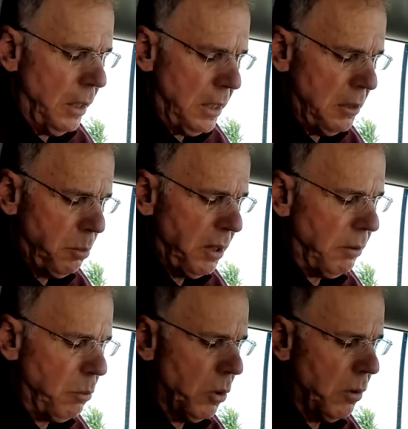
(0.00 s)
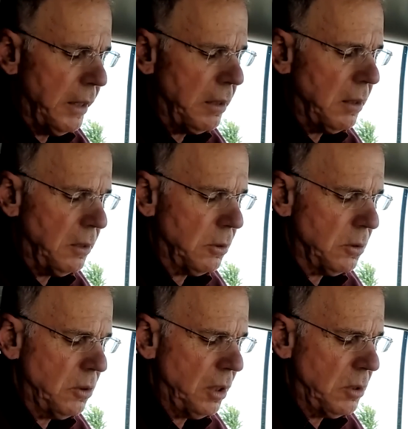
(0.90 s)
it's probably more like
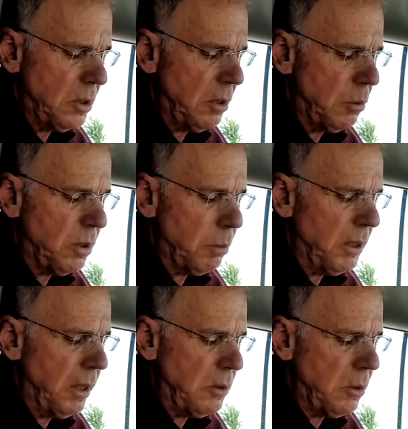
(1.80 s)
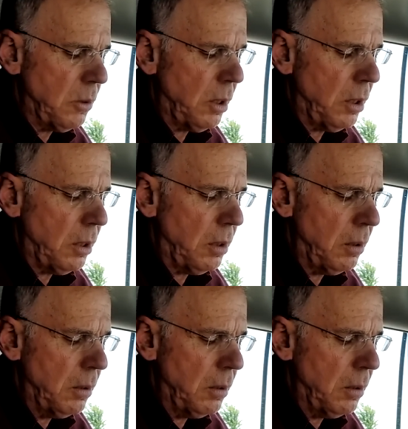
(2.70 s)
163, but that's okay.